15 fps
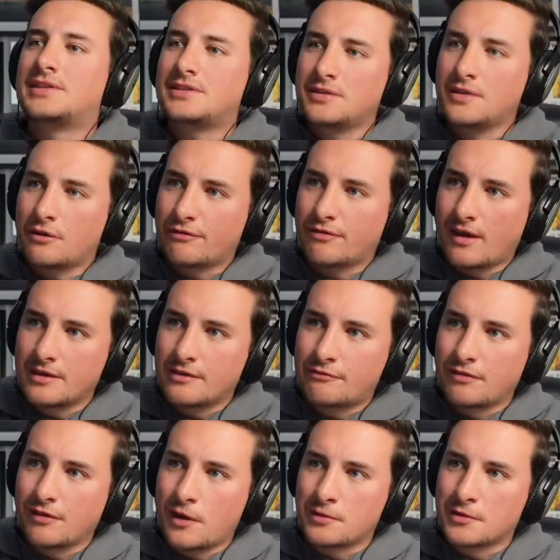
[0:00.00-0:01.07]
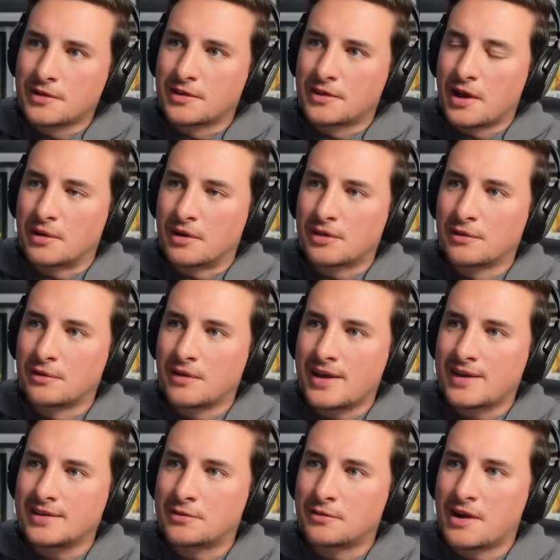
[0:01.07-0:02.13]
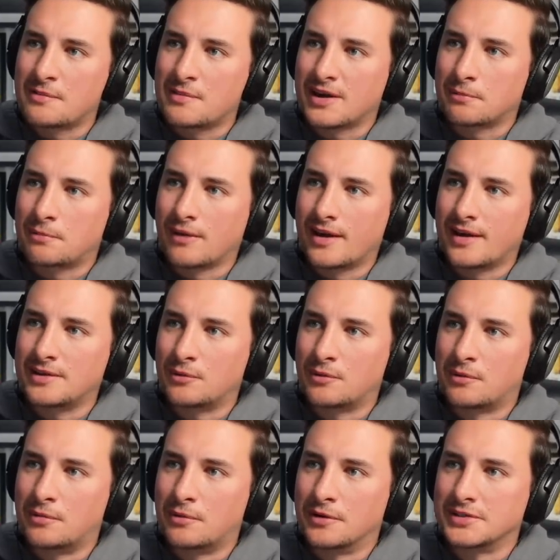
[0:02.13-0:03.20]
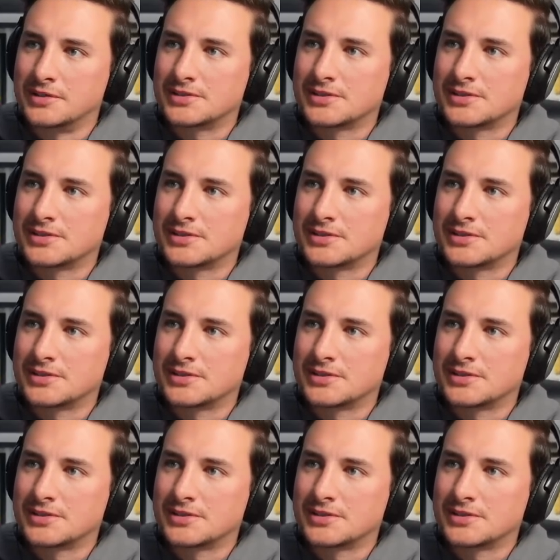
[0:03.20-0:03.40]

you not fly in Florida, though? I thought Eddie Graham had a plane at one point.